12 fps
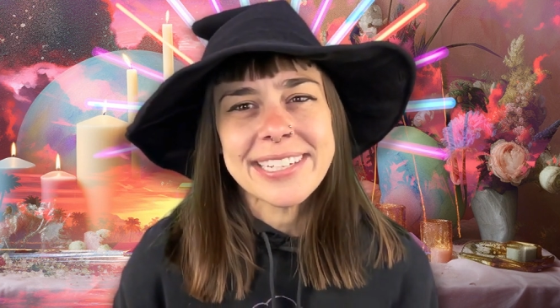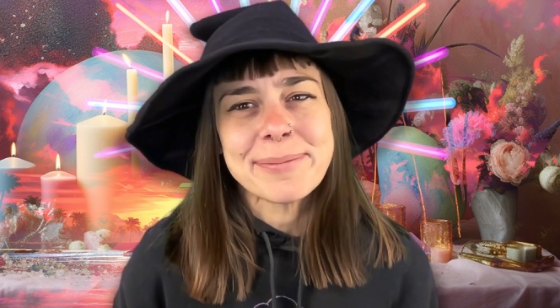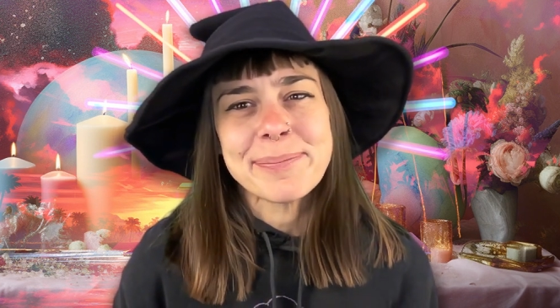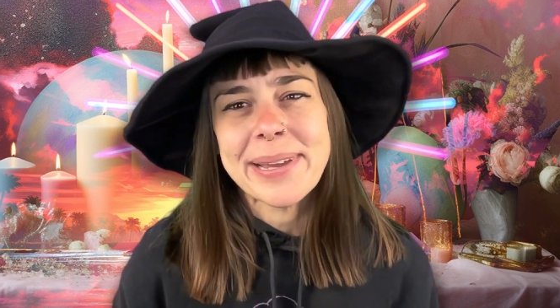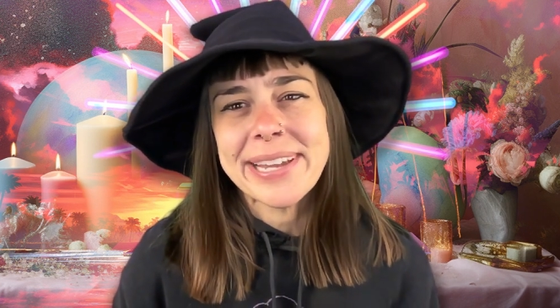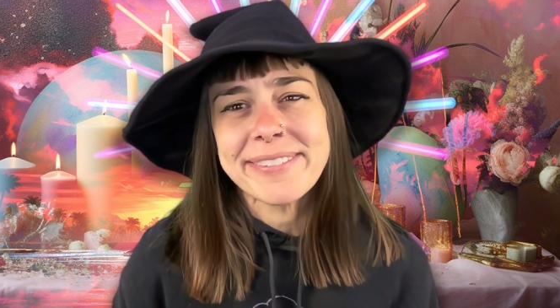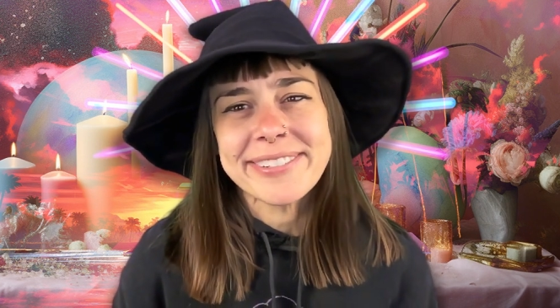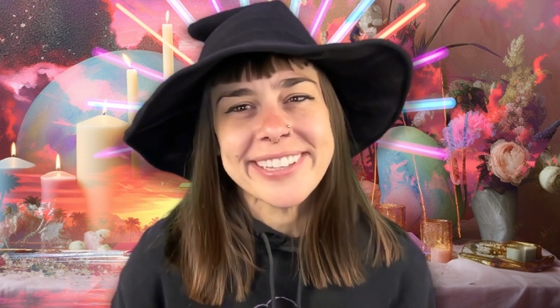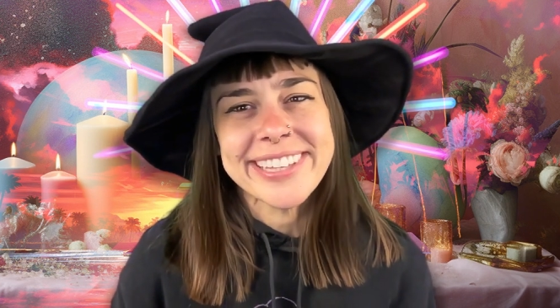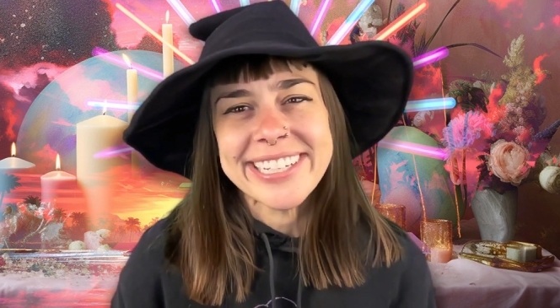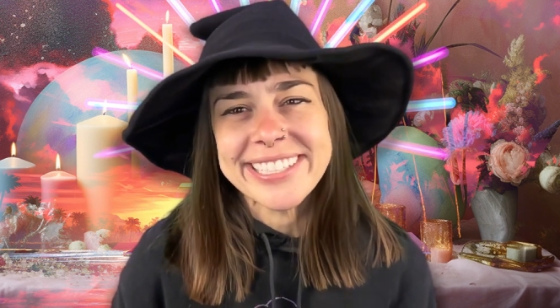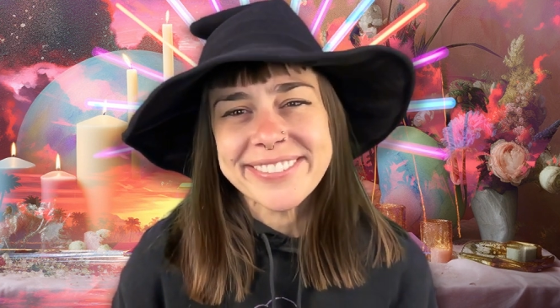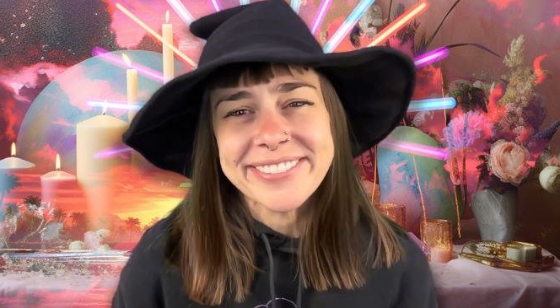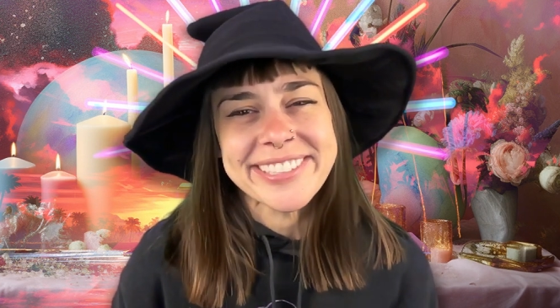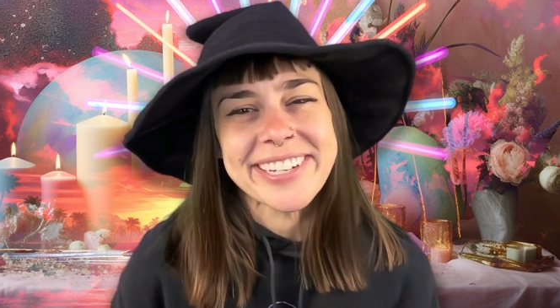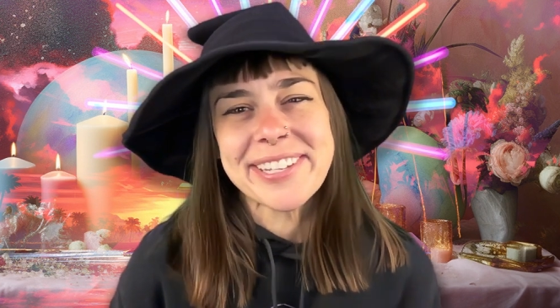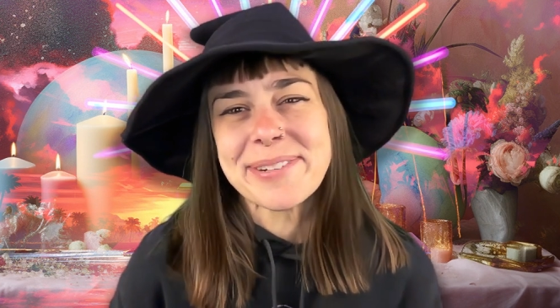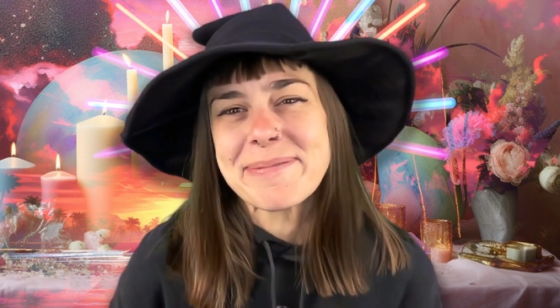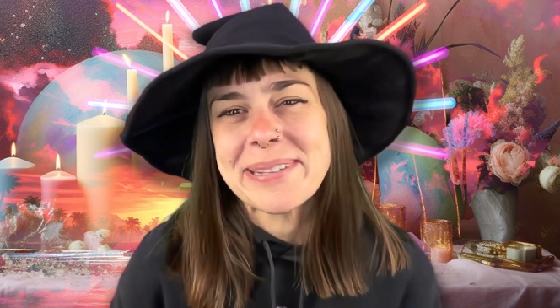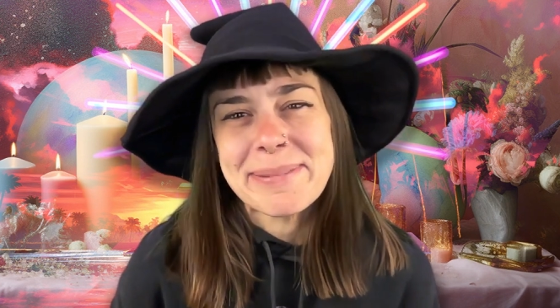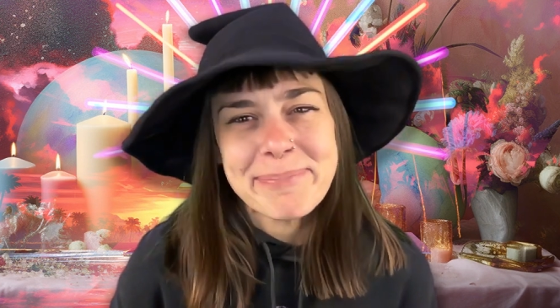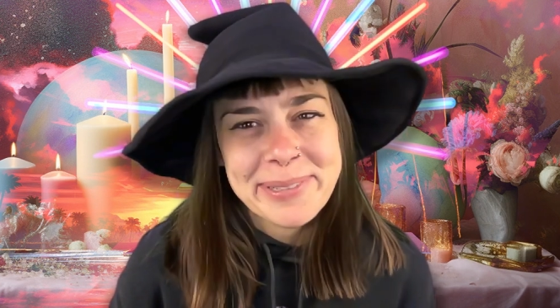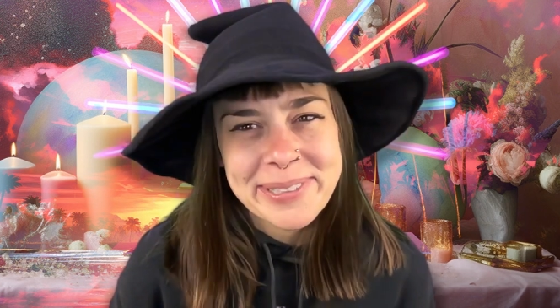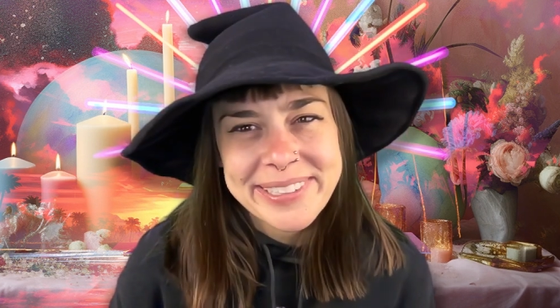can pay for things for other
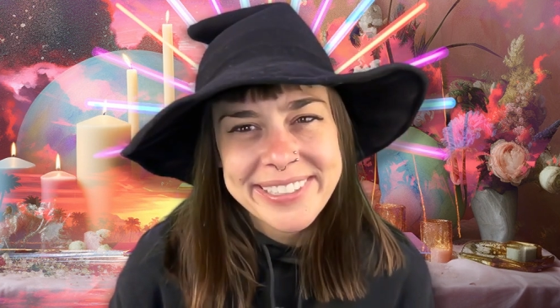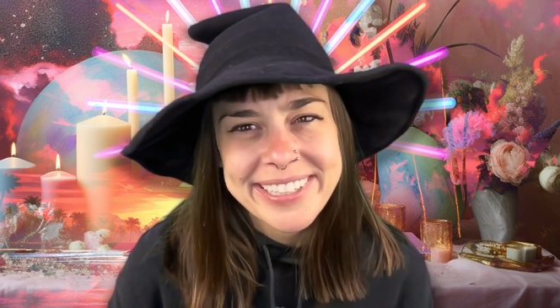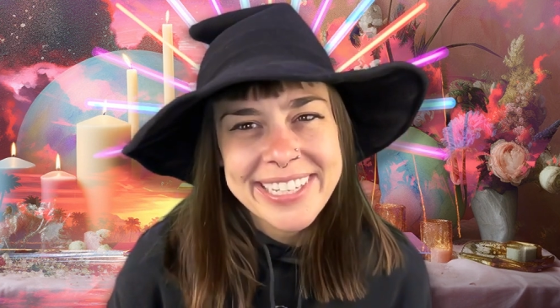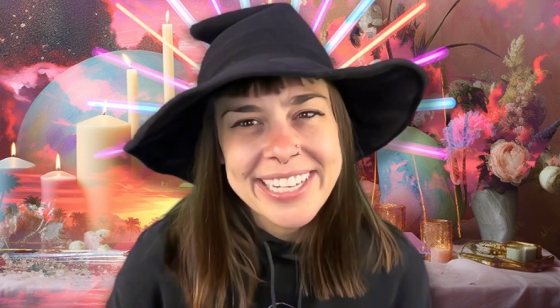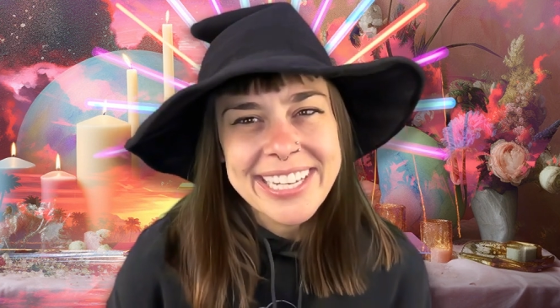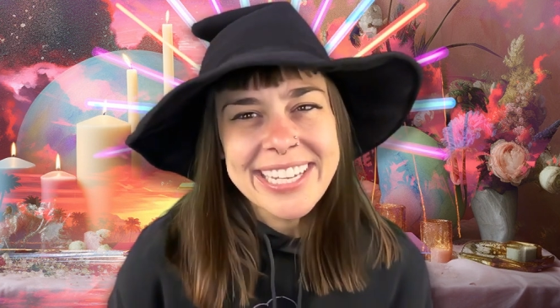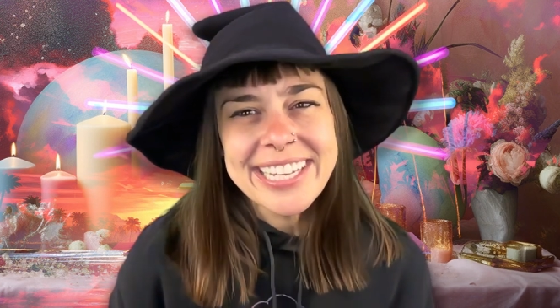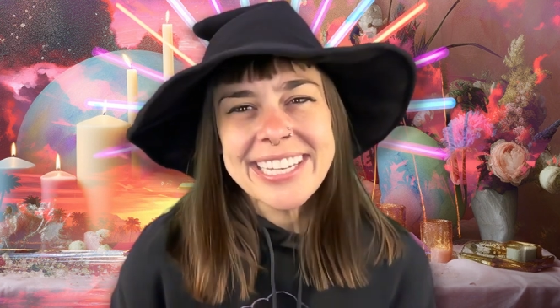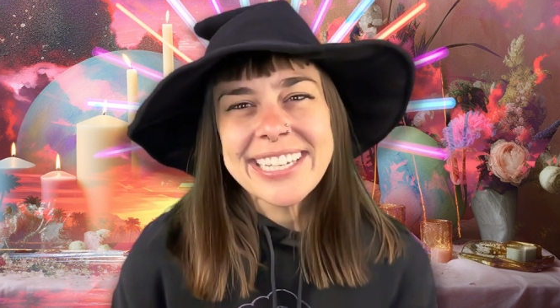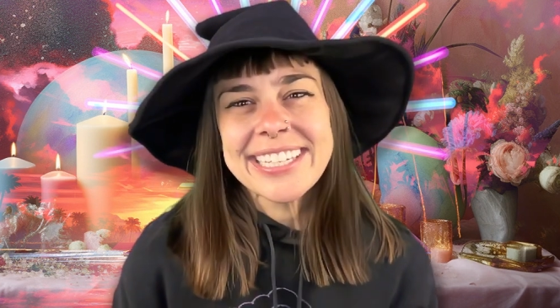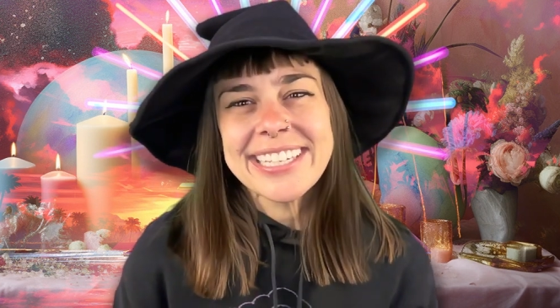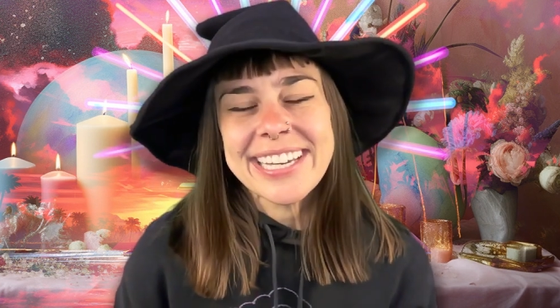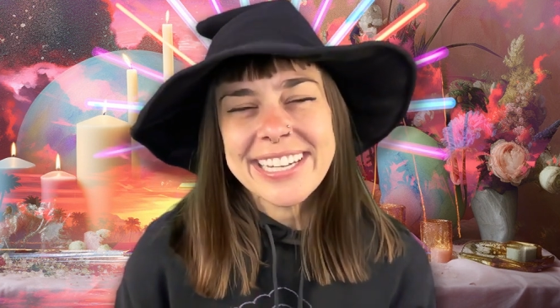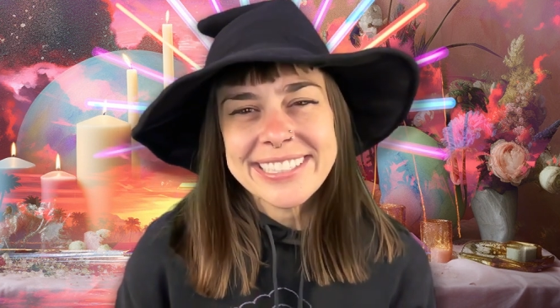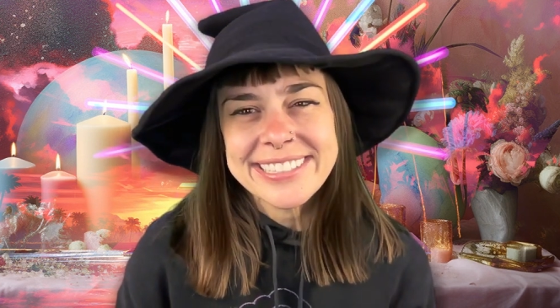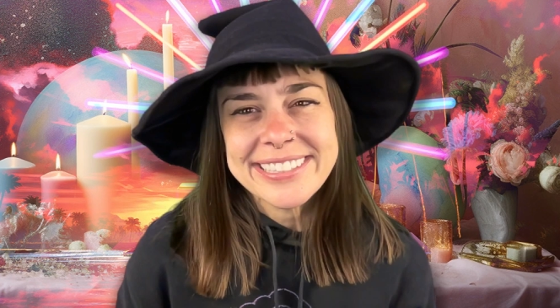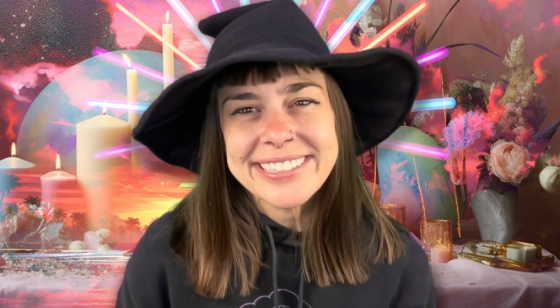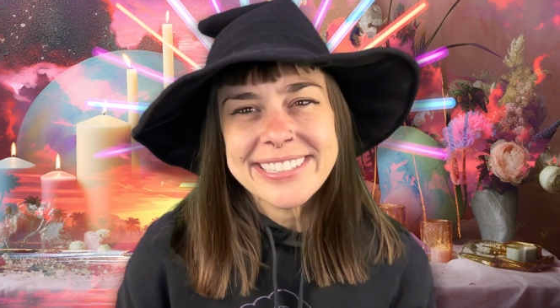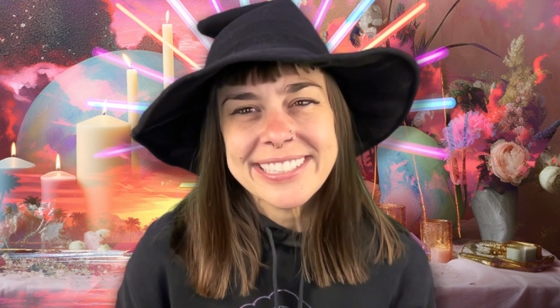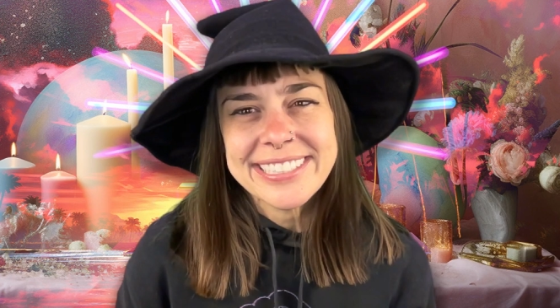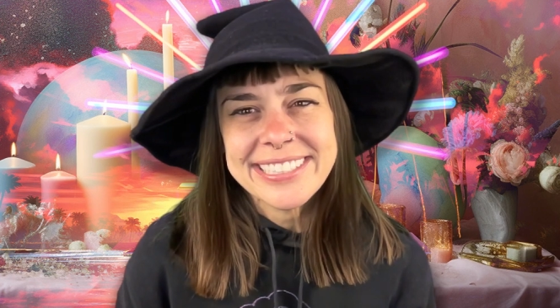people. Yes,